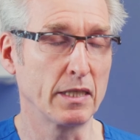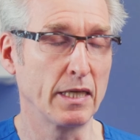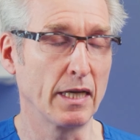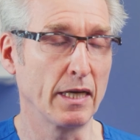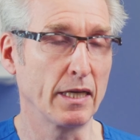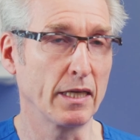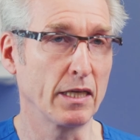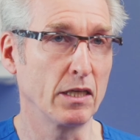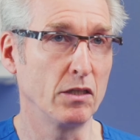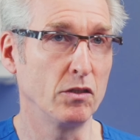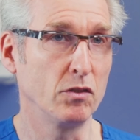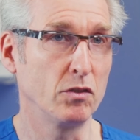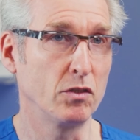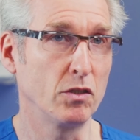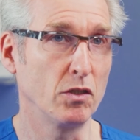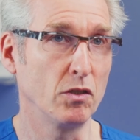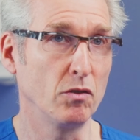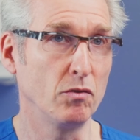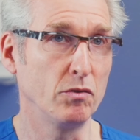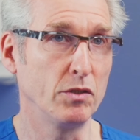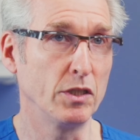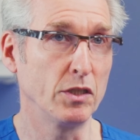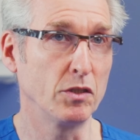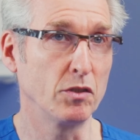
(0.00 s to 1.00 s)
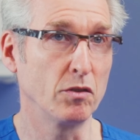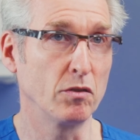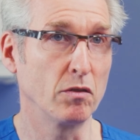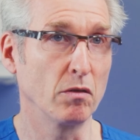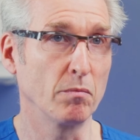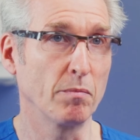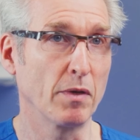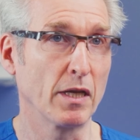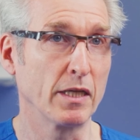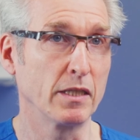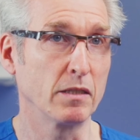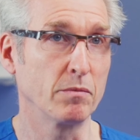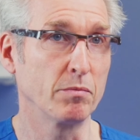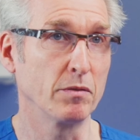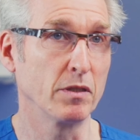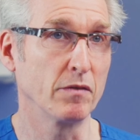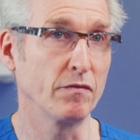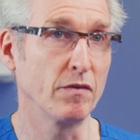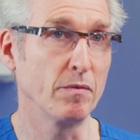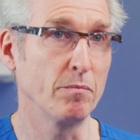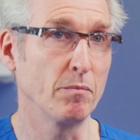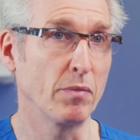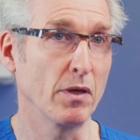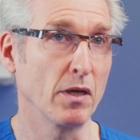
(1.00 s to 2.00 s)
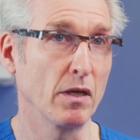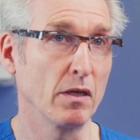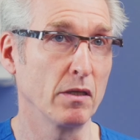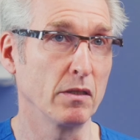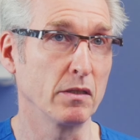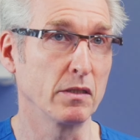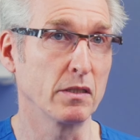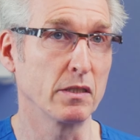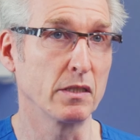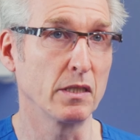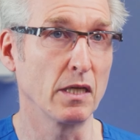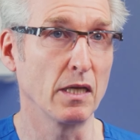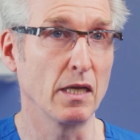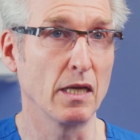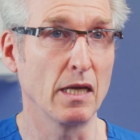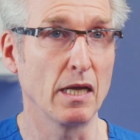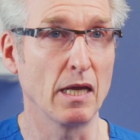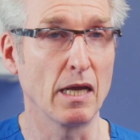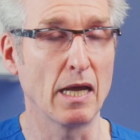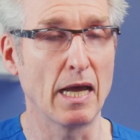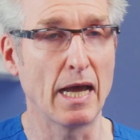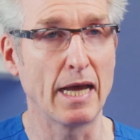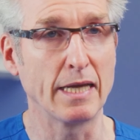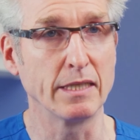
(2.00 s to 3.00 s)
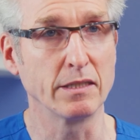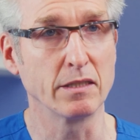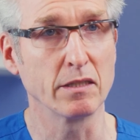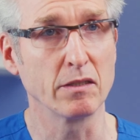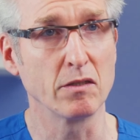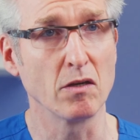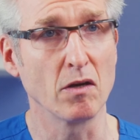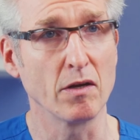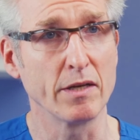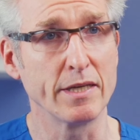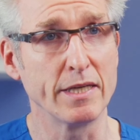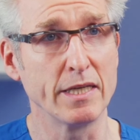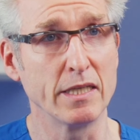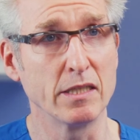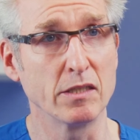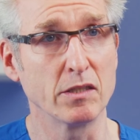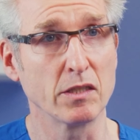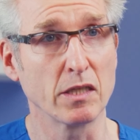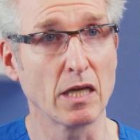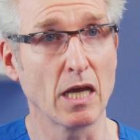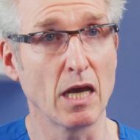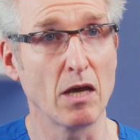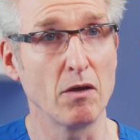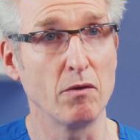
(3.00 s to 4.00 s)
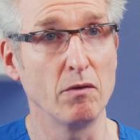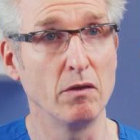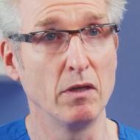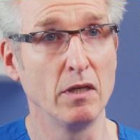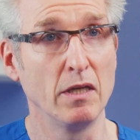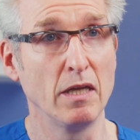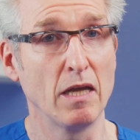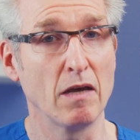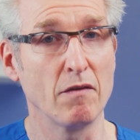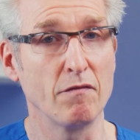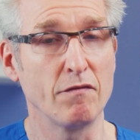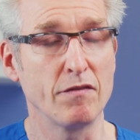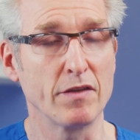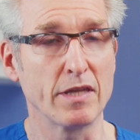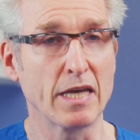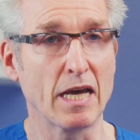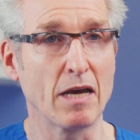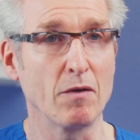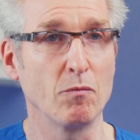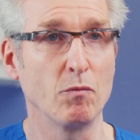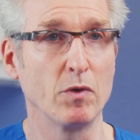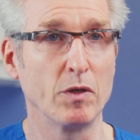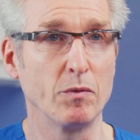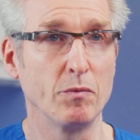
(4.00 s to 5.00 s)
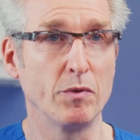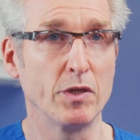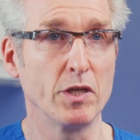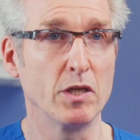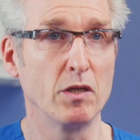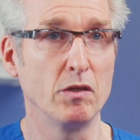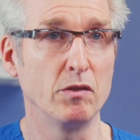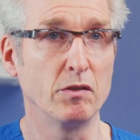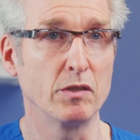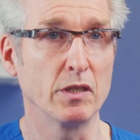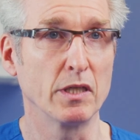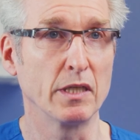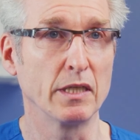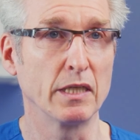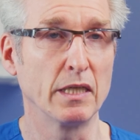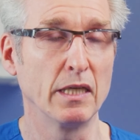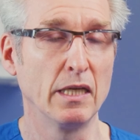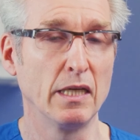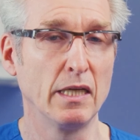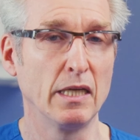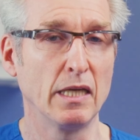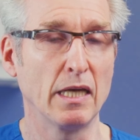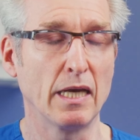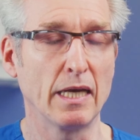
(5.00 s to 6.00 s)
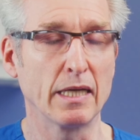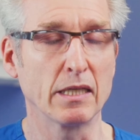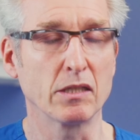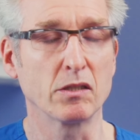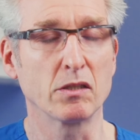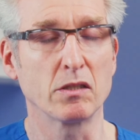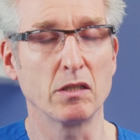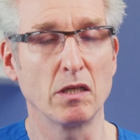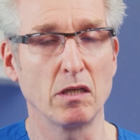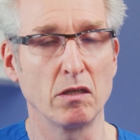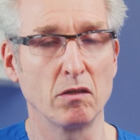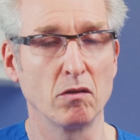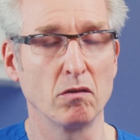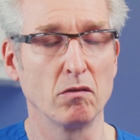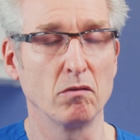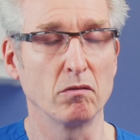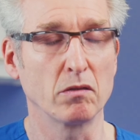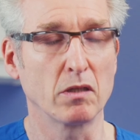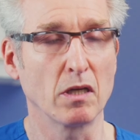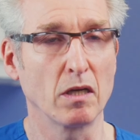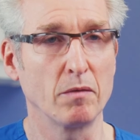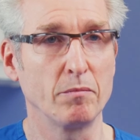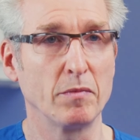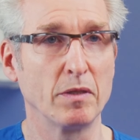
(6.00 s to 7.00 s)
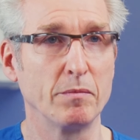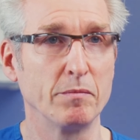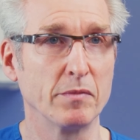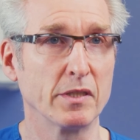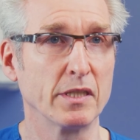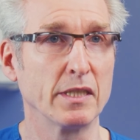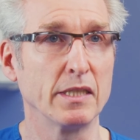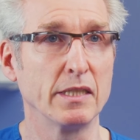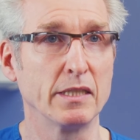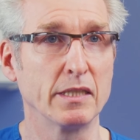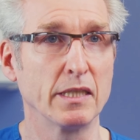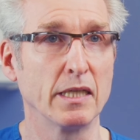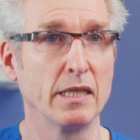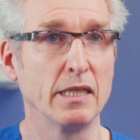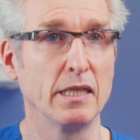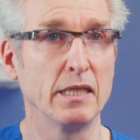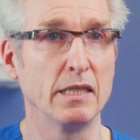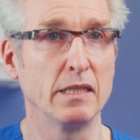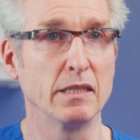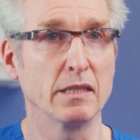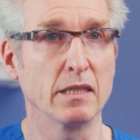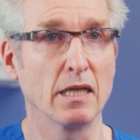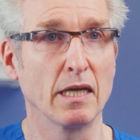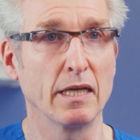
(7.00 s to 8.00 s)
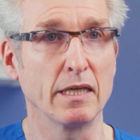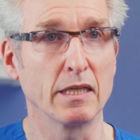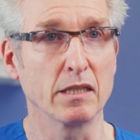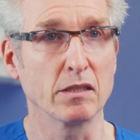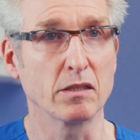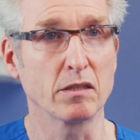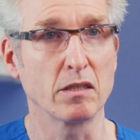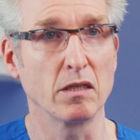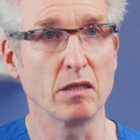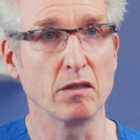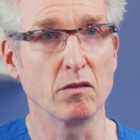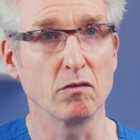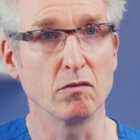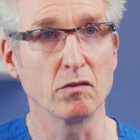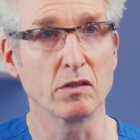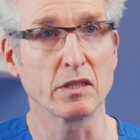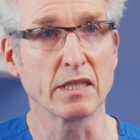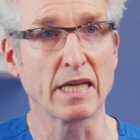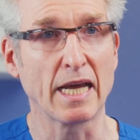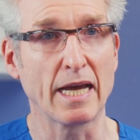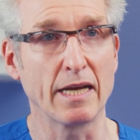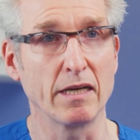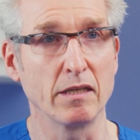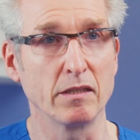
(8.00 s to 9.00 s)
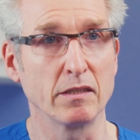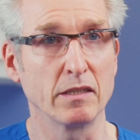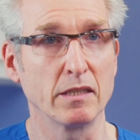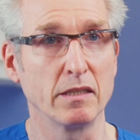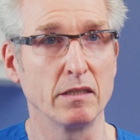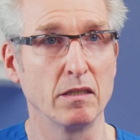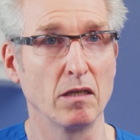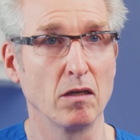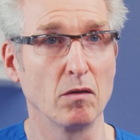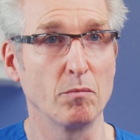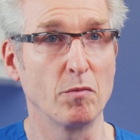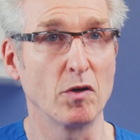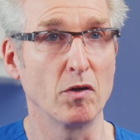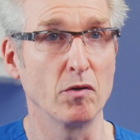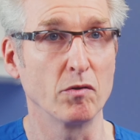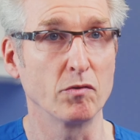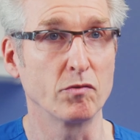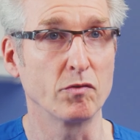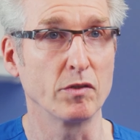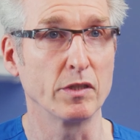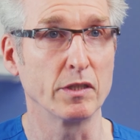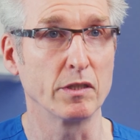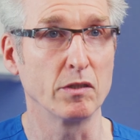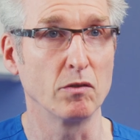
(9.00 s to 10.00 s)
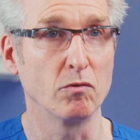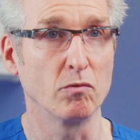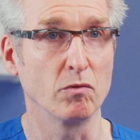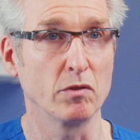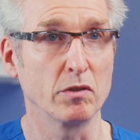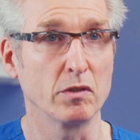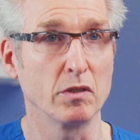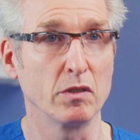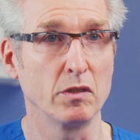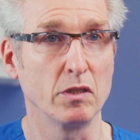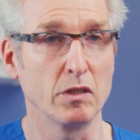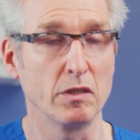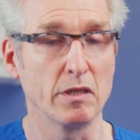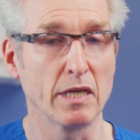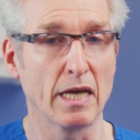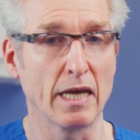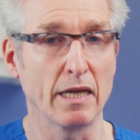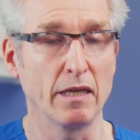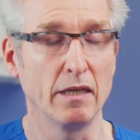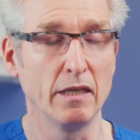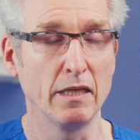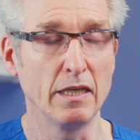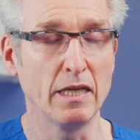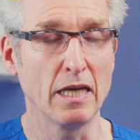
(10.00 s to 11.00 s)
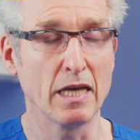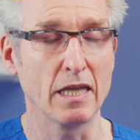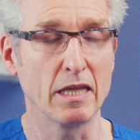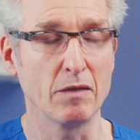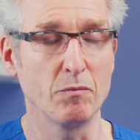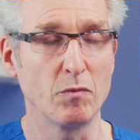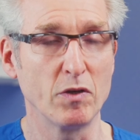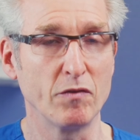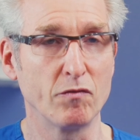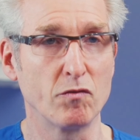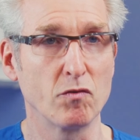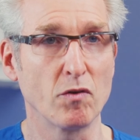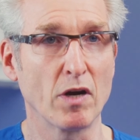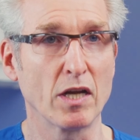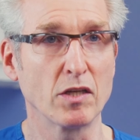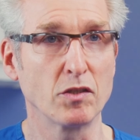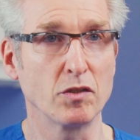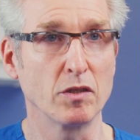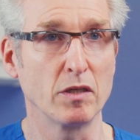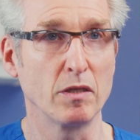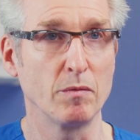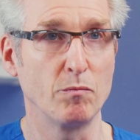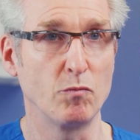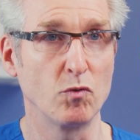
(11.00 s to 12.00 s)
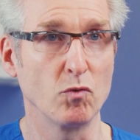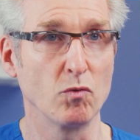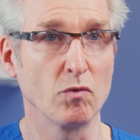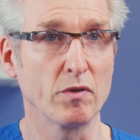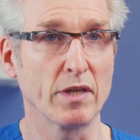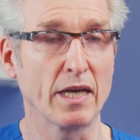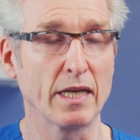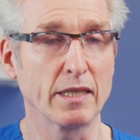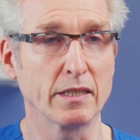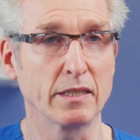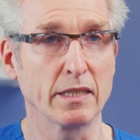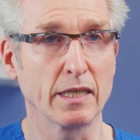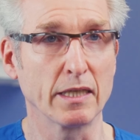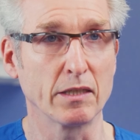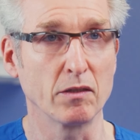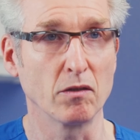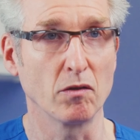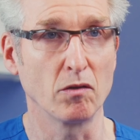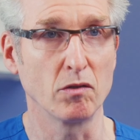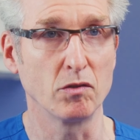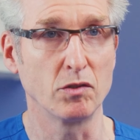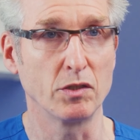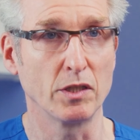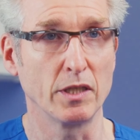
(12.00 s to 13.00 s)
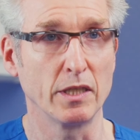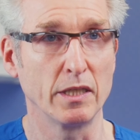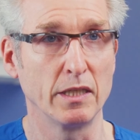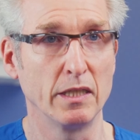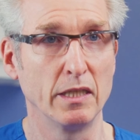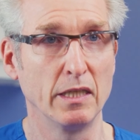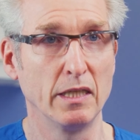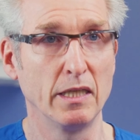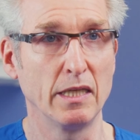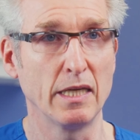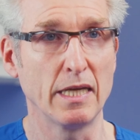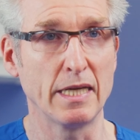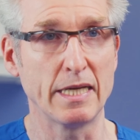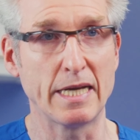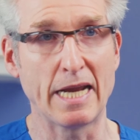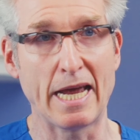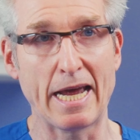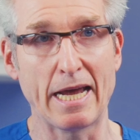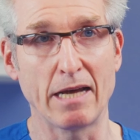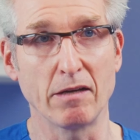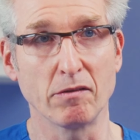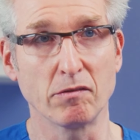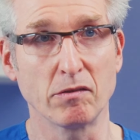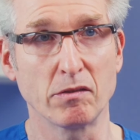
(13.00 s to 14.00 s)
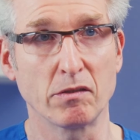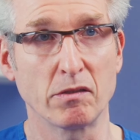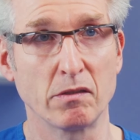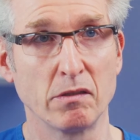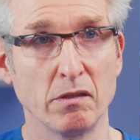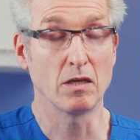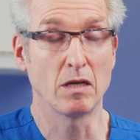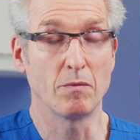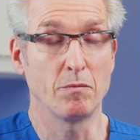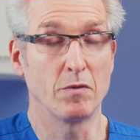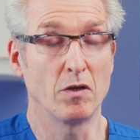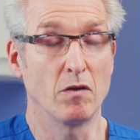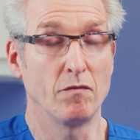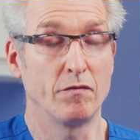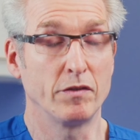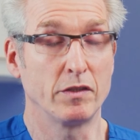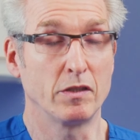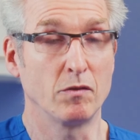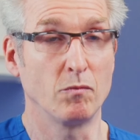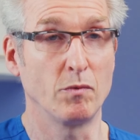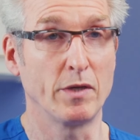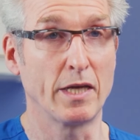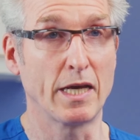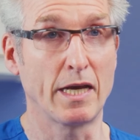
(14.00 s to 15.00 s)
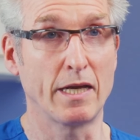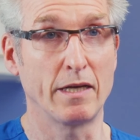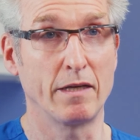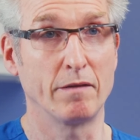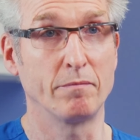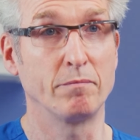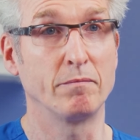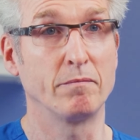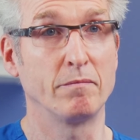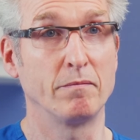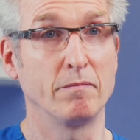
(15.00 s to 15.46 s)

getting into digital placement of implants 8 to 9 years ago. And for that, we were using external cone beam CTs and external scanners in the laboratories in order to do that. And then we've gradually brought that technology in-house. I mean, obviously we had